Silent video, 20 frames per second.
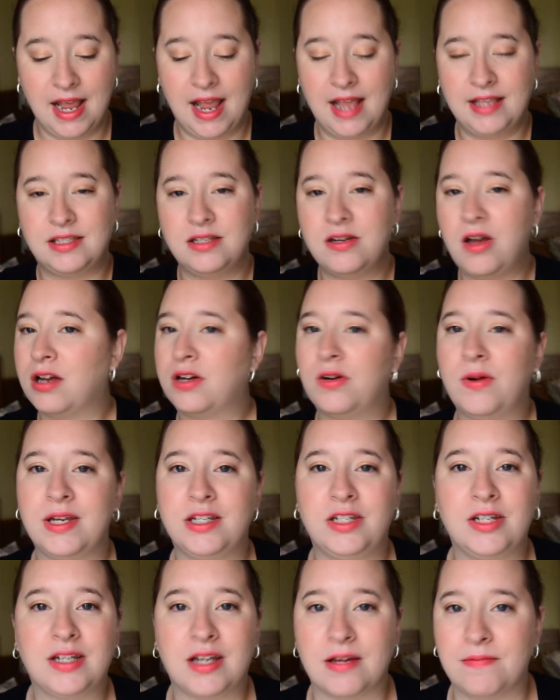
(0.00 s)
it's not
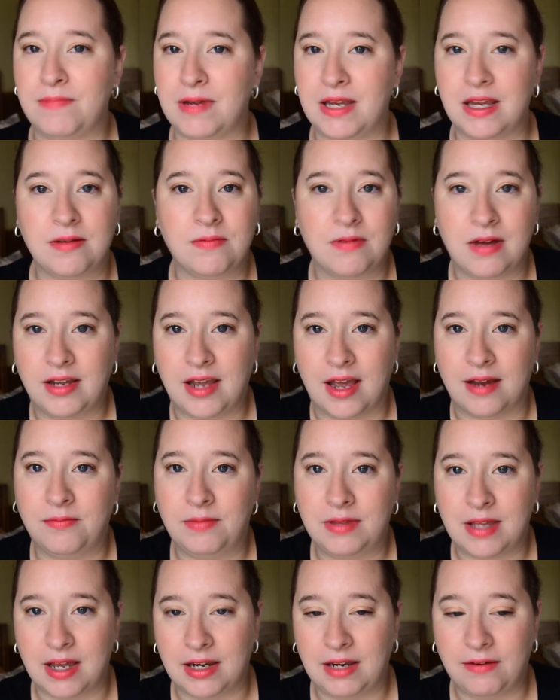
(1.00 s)
going to compete again
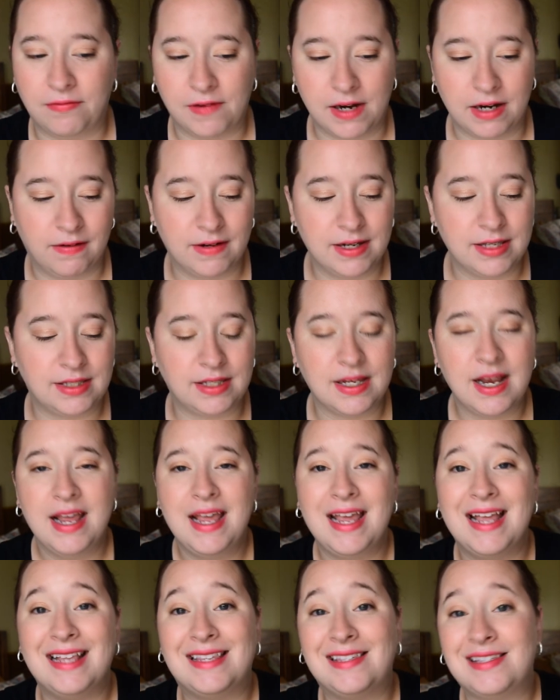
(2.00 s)
with any fragrance.
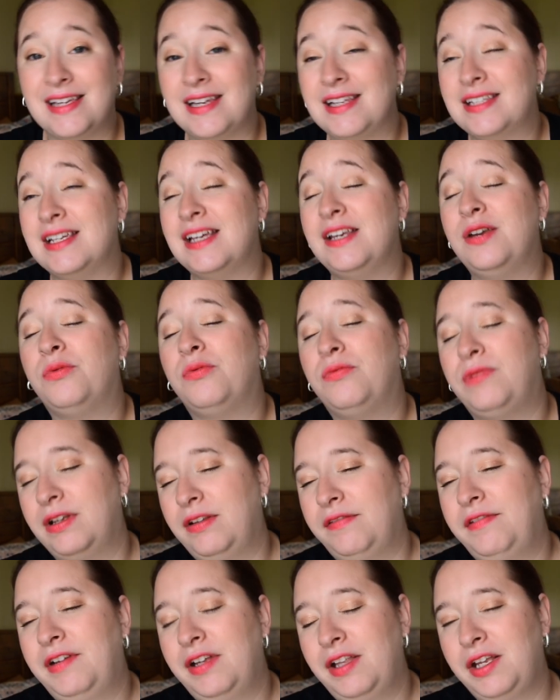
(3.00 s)
It sinks in
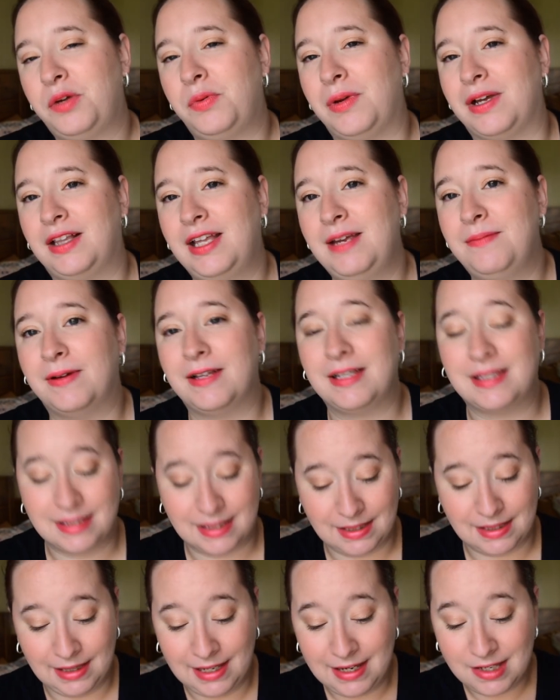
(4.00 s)
really, really quickly,
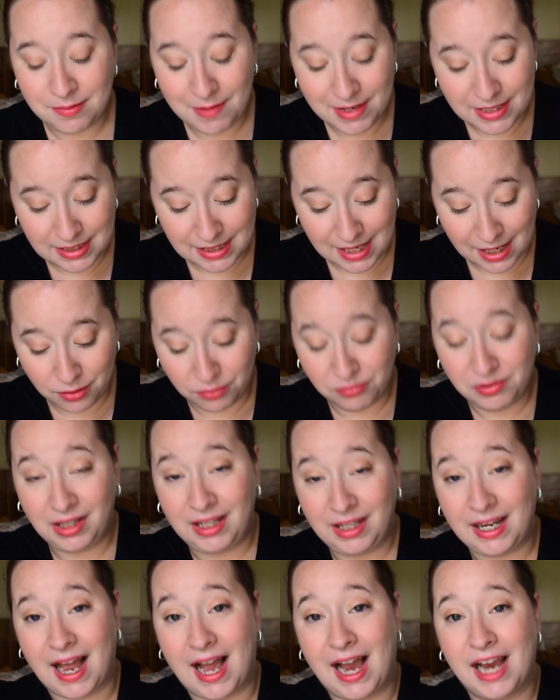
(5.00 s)
but leaves my skin
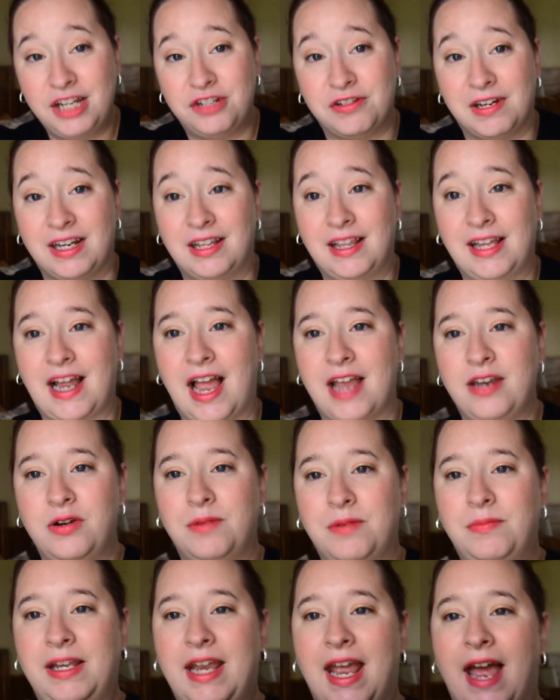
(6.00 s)
really hydrated. Like I
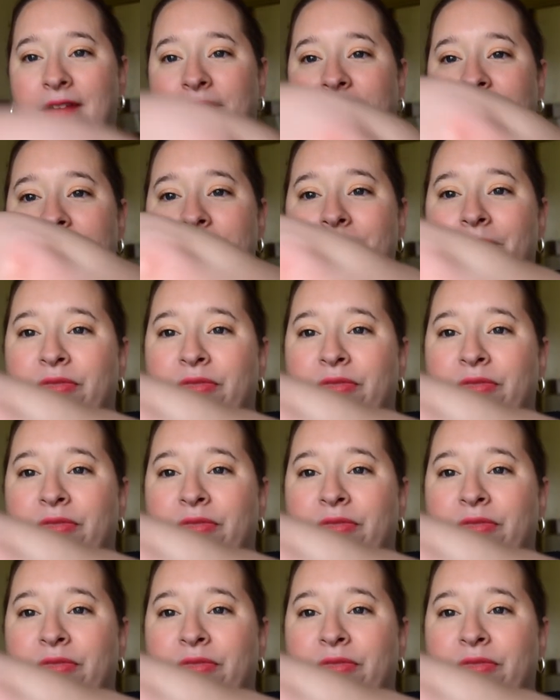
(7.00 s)
normally have like